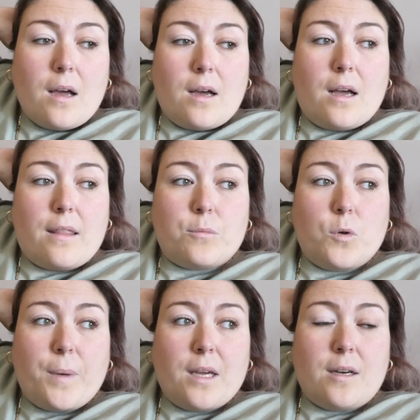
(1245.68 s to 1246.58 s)
Uh, there
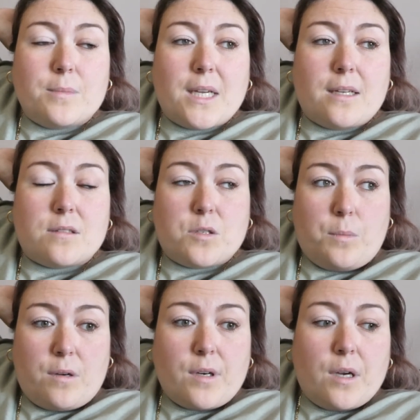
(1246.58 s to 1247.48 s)
will be an update
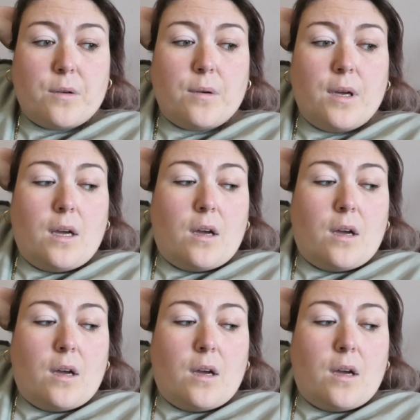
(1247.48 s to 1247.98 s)
tomorrow